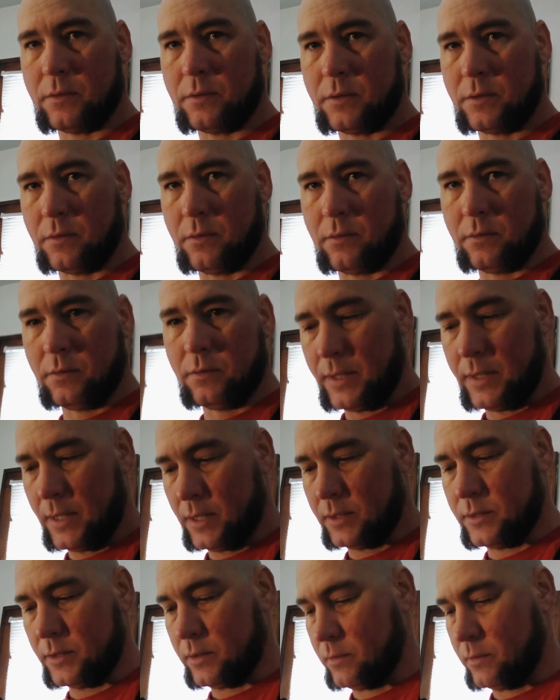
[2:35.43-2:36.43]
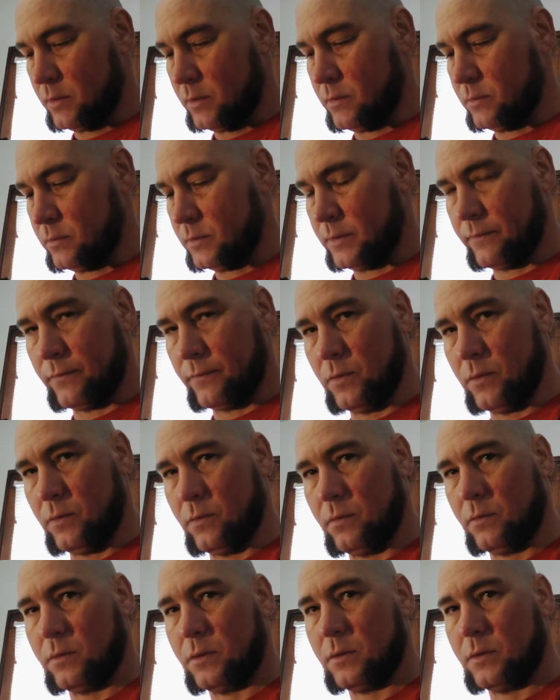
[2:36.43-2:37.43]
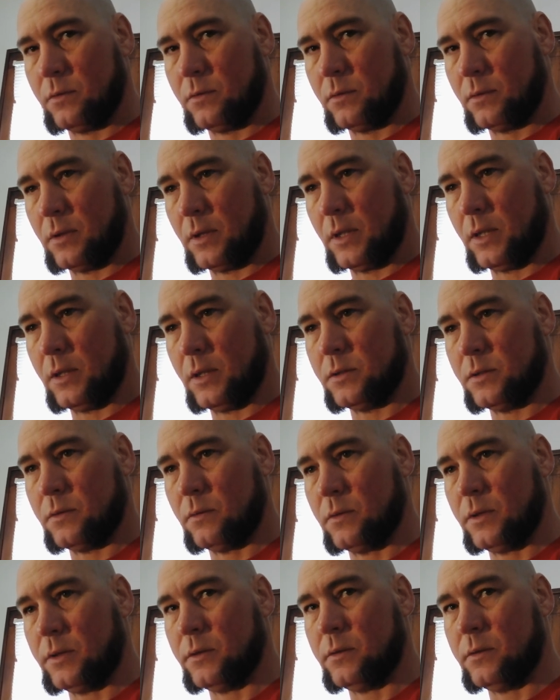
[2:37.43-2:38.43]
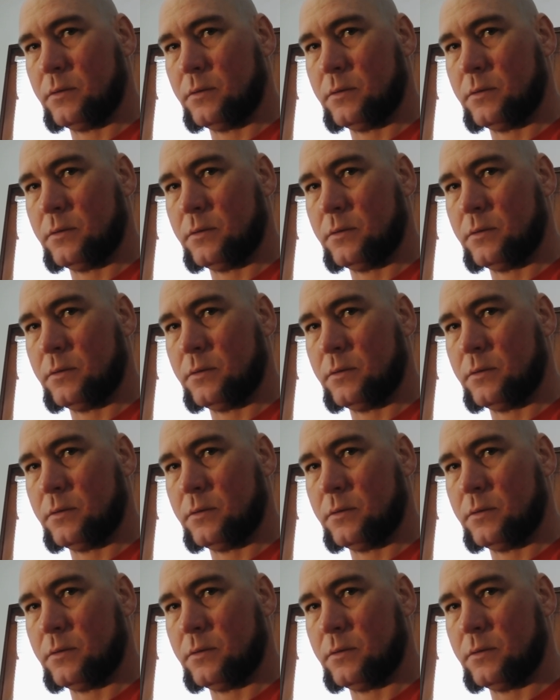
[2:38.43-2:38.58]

so as it grows, if you add soil